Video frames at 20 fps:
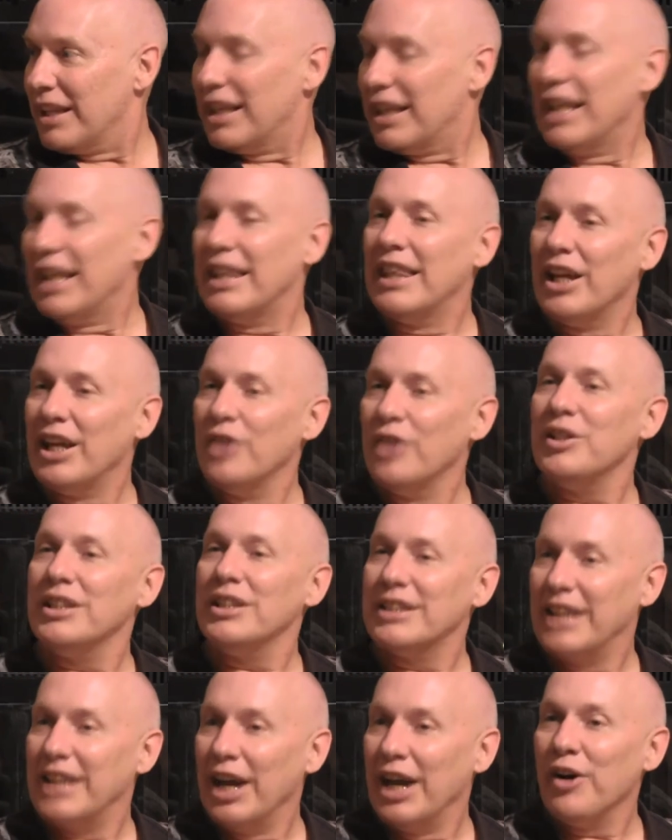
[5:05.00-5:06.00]
then they're
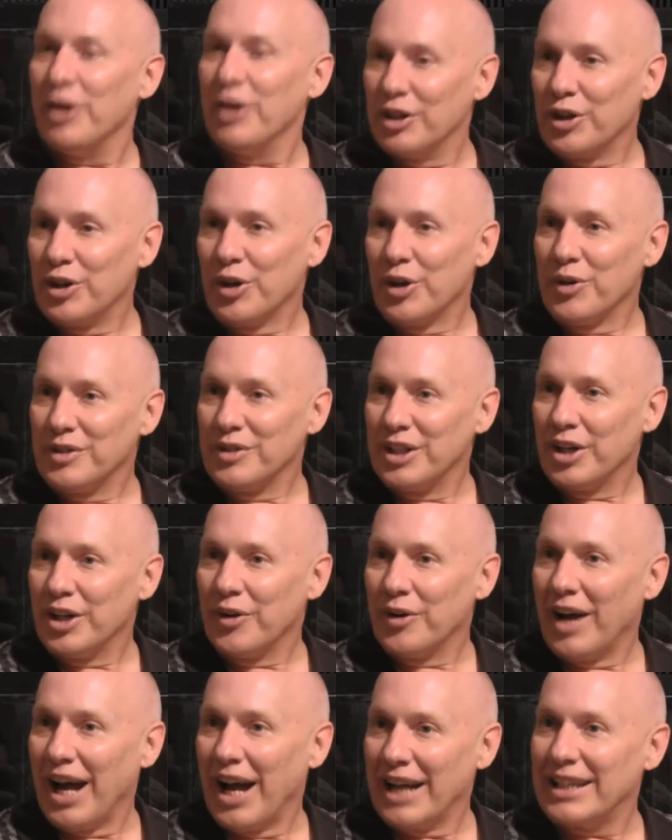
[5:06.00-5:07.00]
just characters that
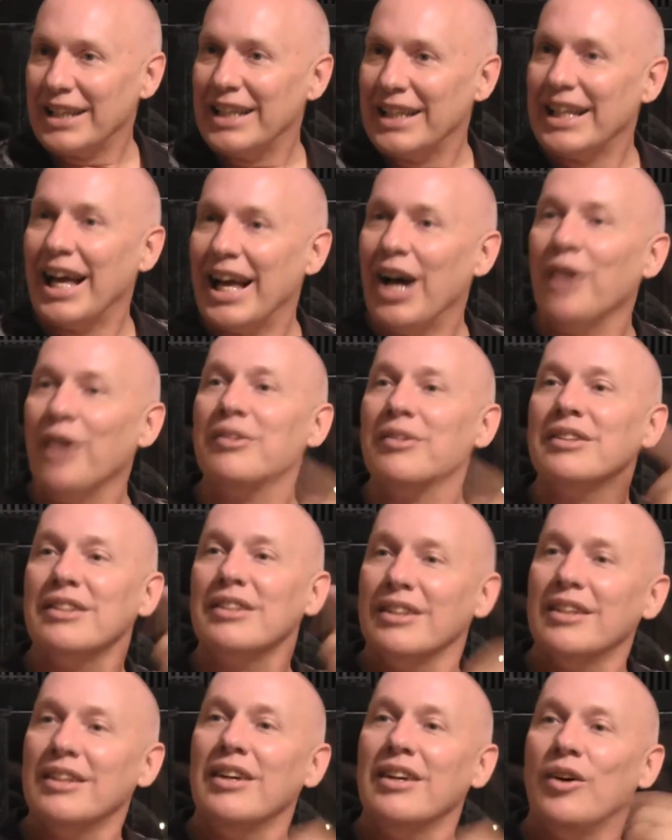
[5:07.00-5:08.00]
are acting out
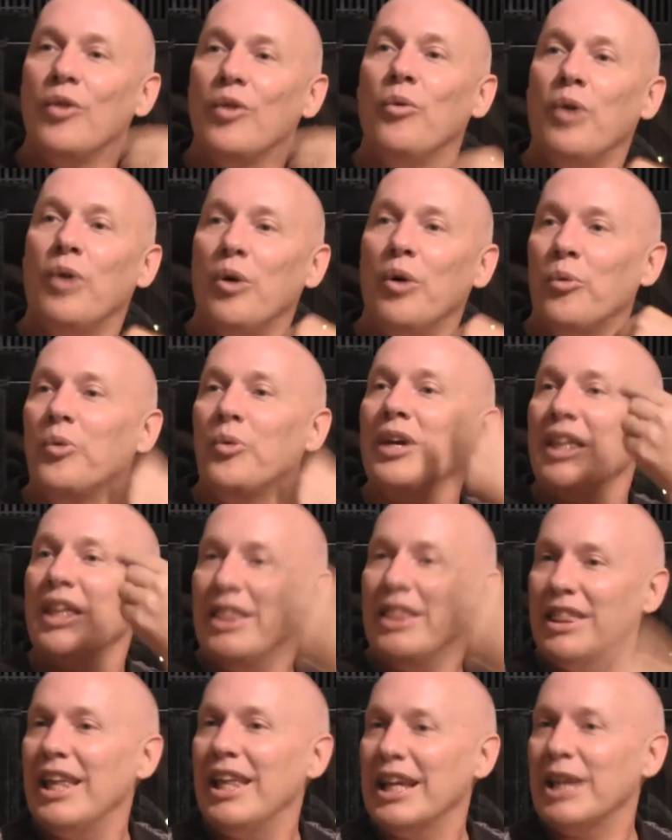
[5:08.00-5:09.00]
what we
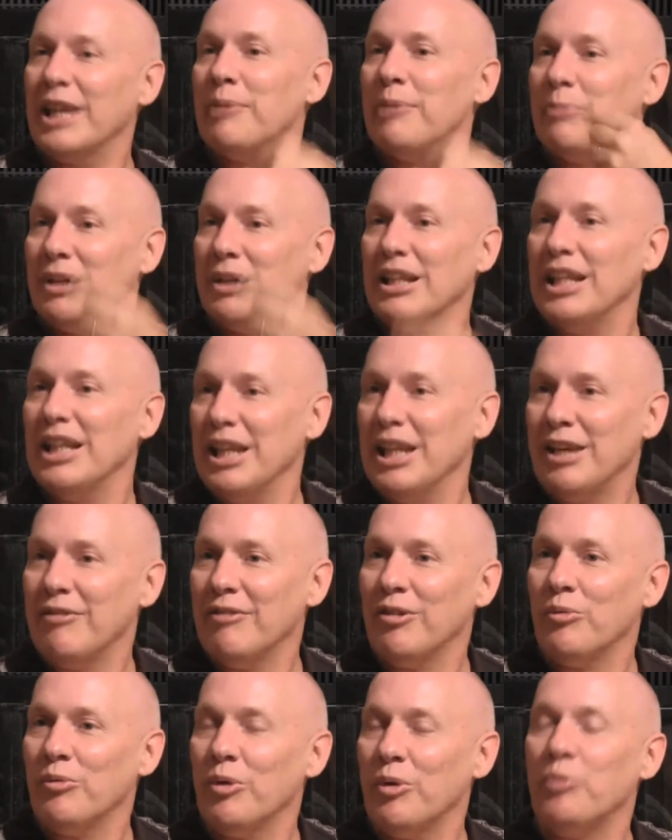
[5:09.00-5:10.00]
think and
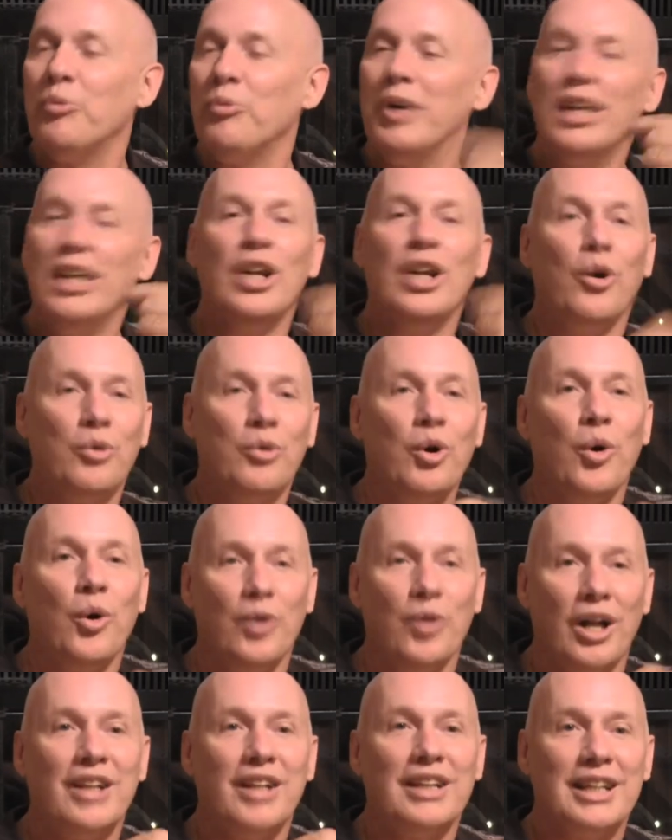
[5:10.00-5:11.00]
believe. And when we don't
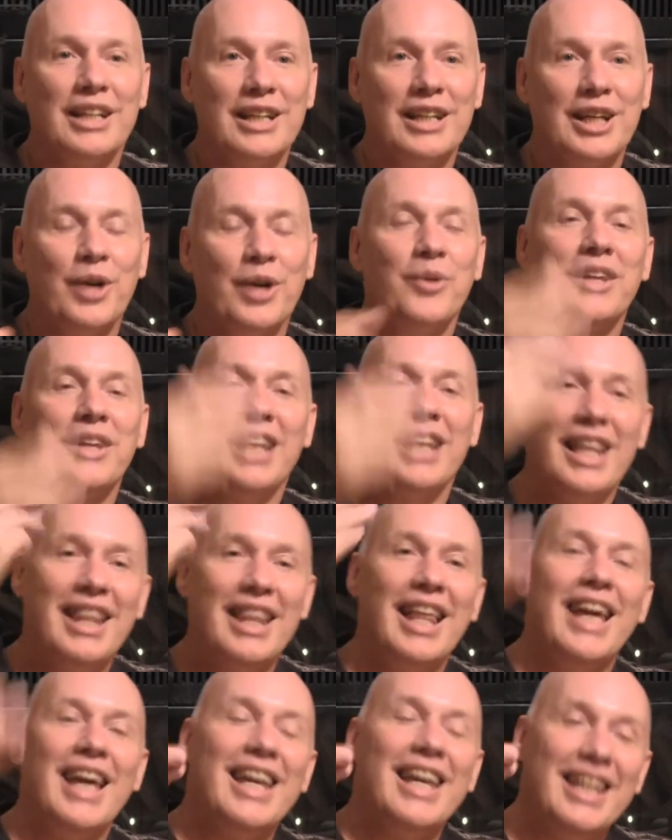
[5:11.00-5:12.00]
hold on to the guilt,
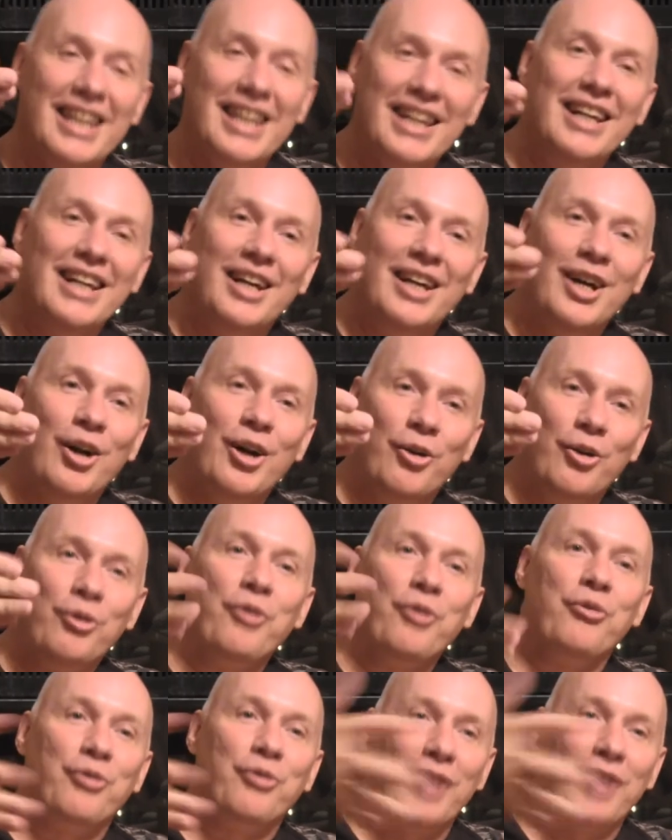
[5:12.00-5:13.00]
then they
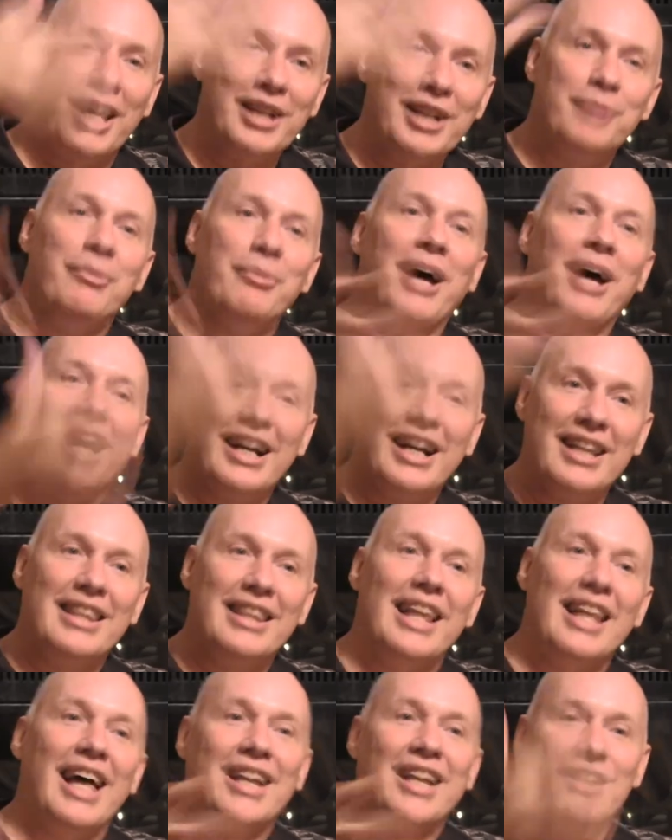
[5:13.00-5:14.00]
reflect back
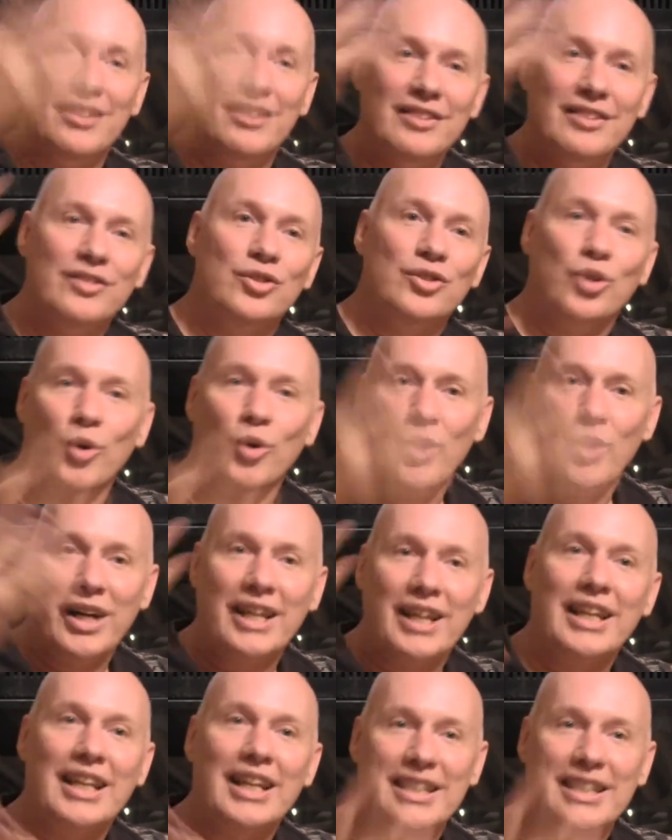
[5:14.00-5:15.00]
that
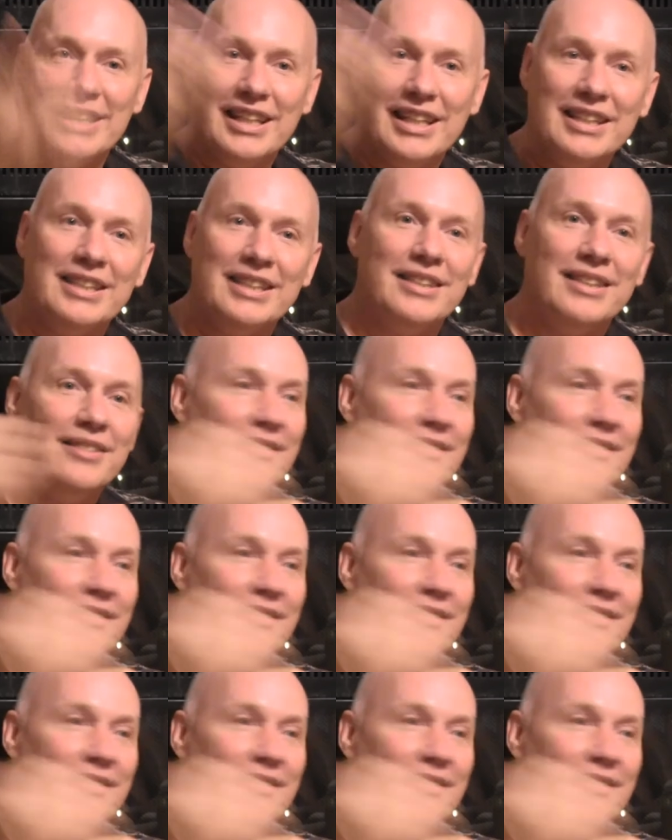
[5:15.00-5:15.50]
joy and innocence.